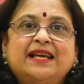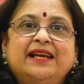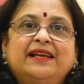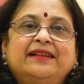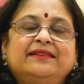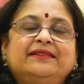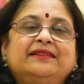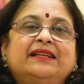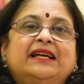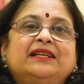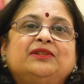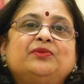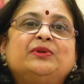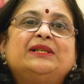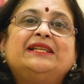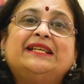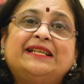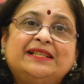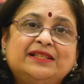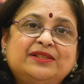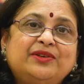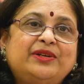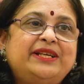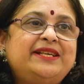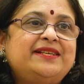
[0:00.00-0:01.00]
and that will
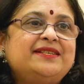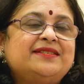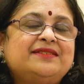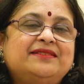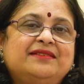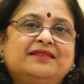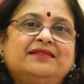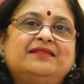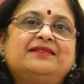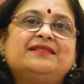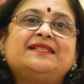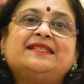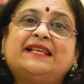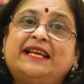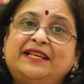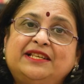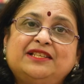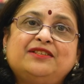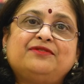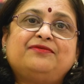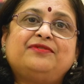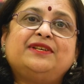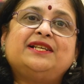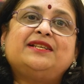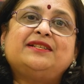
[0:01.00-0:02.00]
increase the
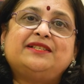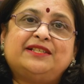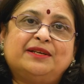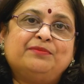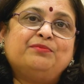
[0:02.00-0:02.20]
scientific